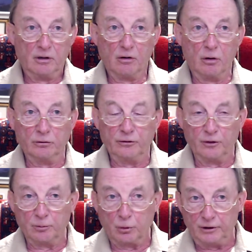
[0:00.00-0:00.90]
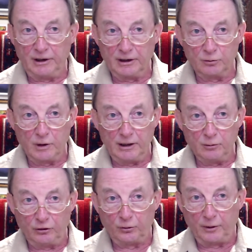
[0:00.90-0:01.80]
alter the body in a way
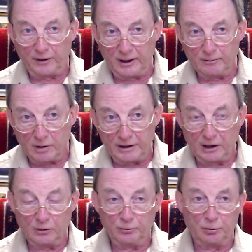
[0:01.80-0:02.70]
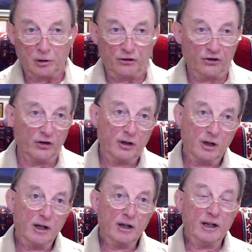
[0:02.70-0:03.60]
which we think might help depression,
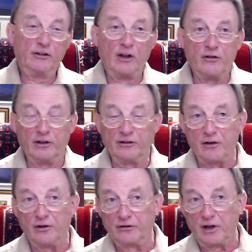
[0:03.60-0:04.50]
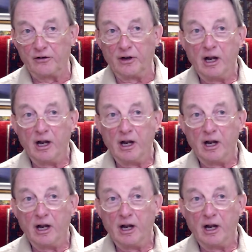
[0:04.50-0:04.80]
etc., etc., etc.